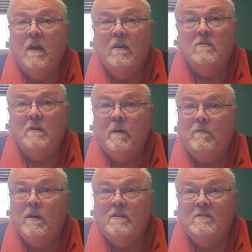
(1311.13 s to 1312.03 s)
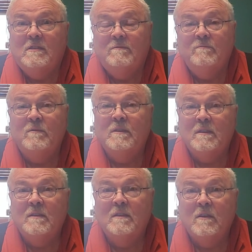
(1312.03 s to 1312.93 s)
See, my friends,
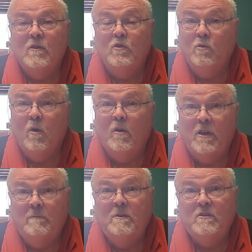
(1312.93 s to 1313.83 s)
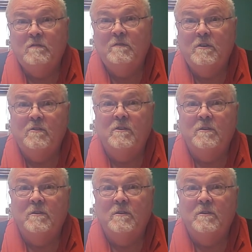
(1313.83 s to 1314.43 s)
you are in a mission field.